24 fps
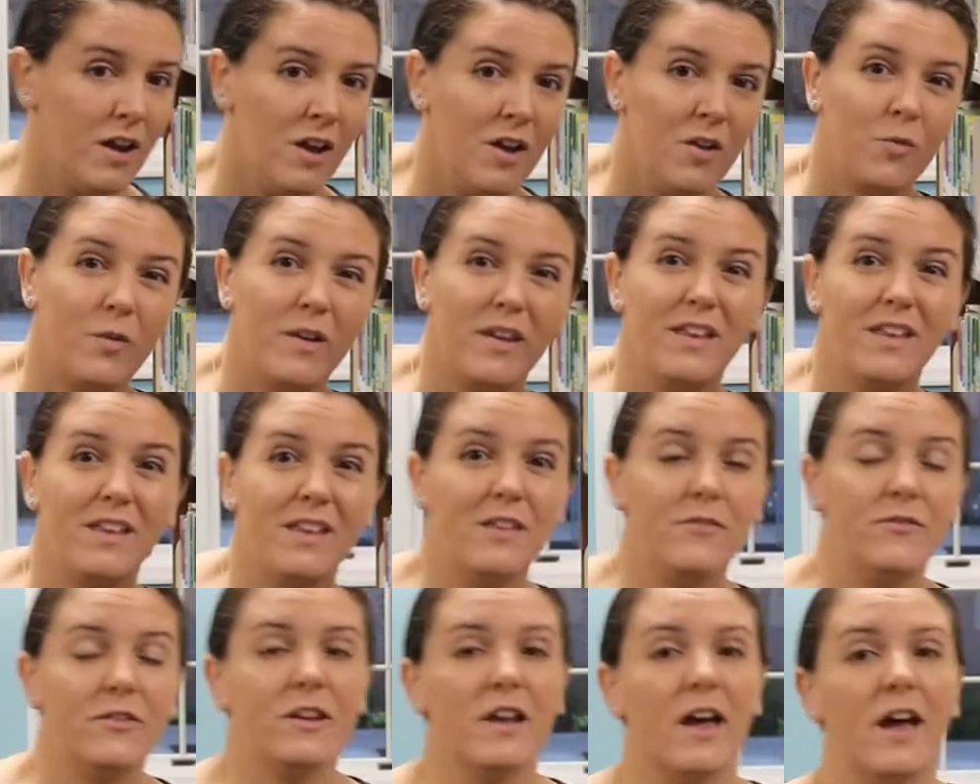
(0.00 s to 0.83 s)
We
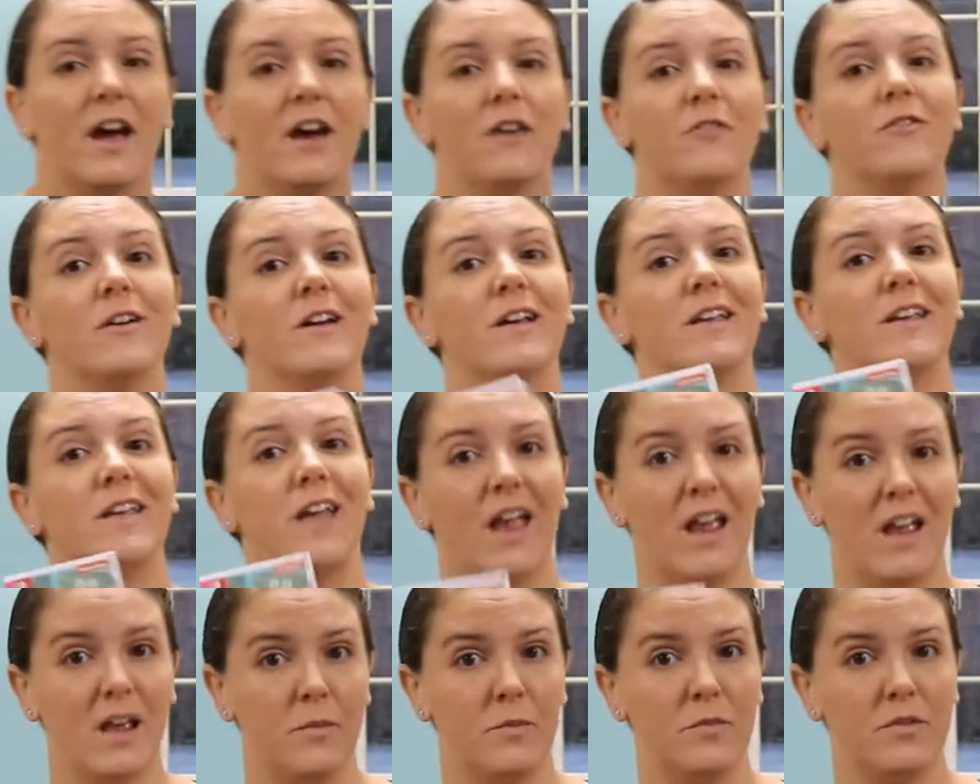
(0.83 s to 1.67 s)
even have
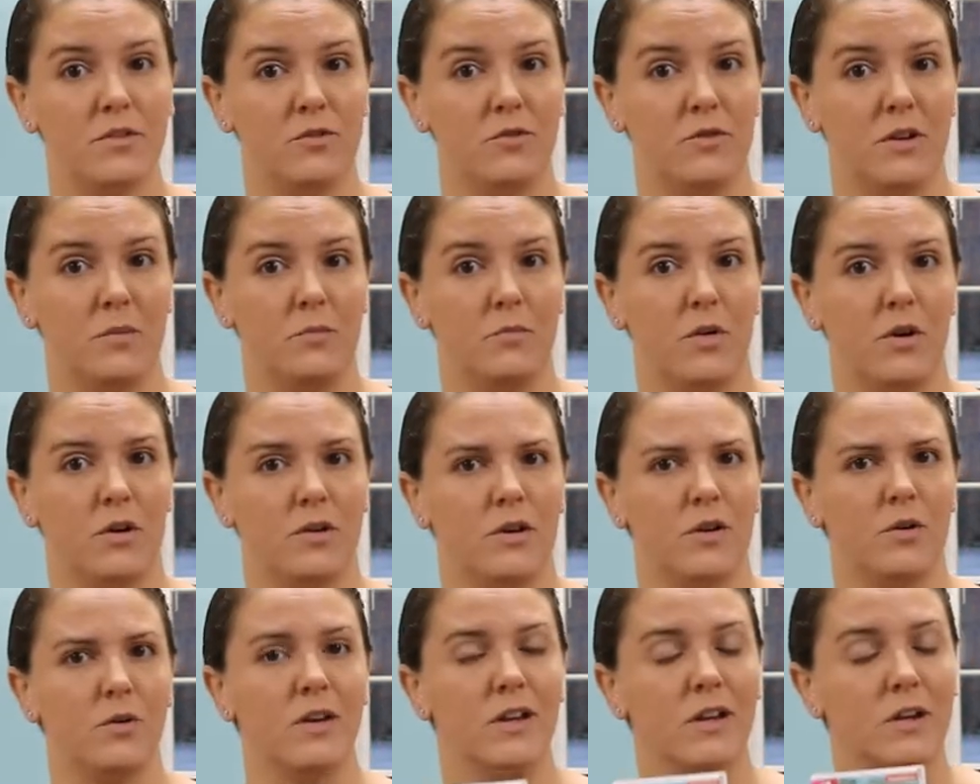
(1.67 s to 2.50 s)
games you can
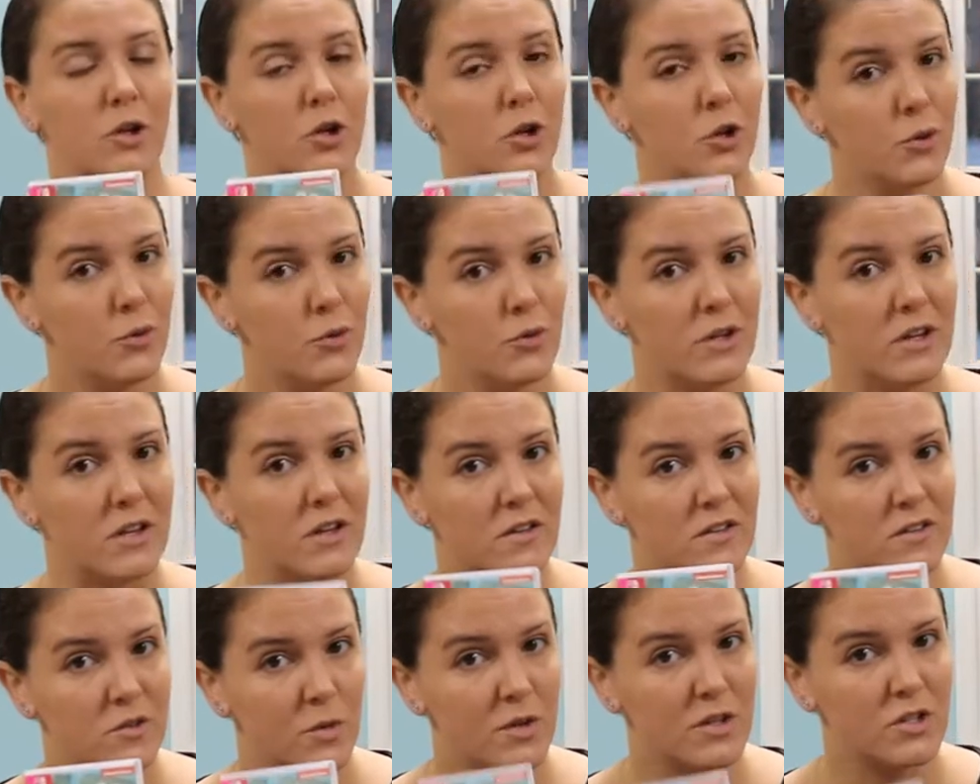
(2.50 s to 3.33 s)
borrow, including
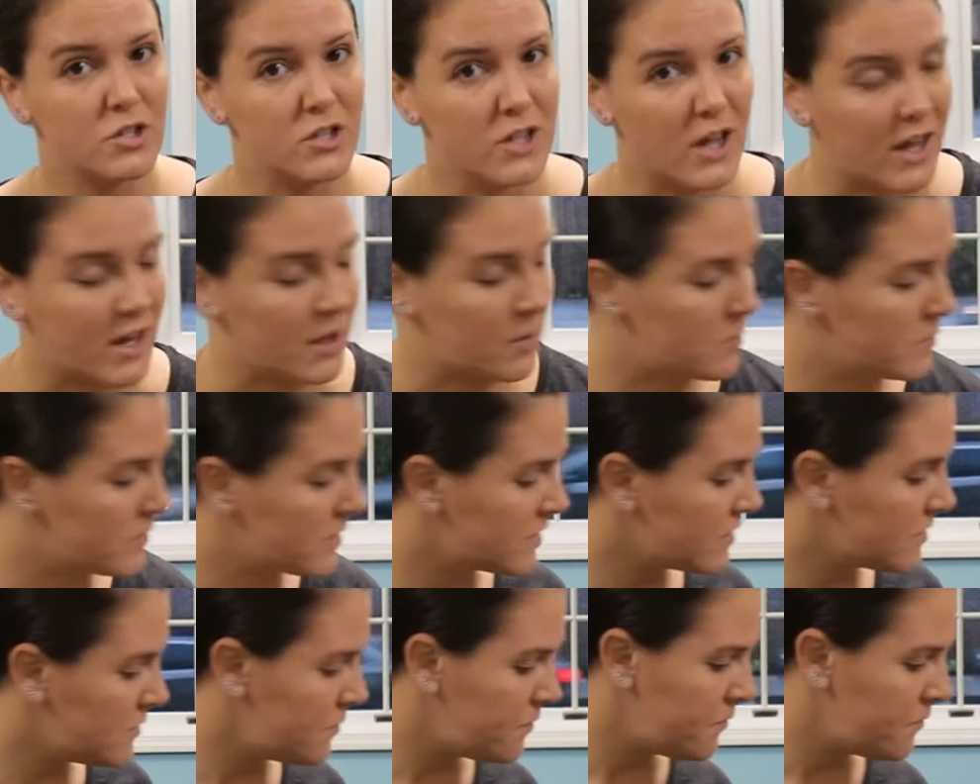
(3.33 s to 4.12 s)
Switch games.